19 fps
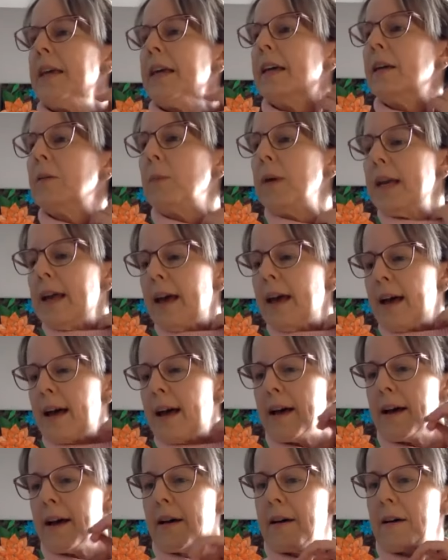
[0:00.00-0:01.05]
then we
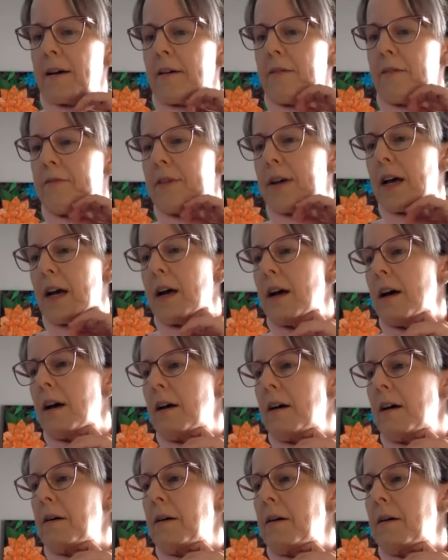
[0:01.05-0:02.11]
have,
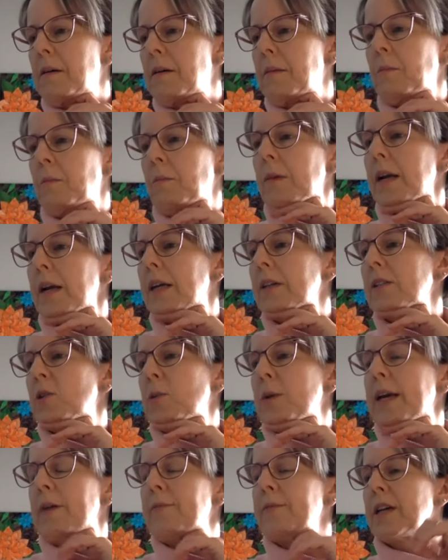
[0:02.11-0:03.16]
um, what else do
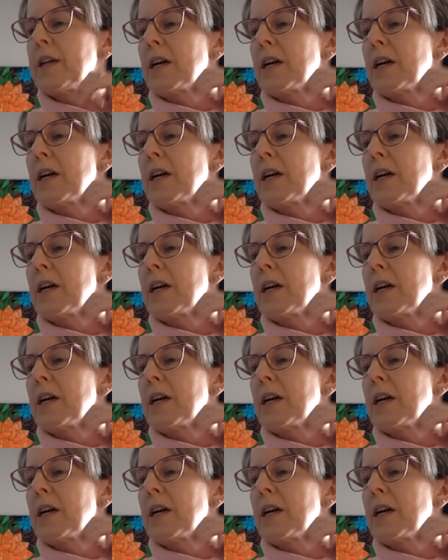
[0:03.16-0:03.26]
we have? We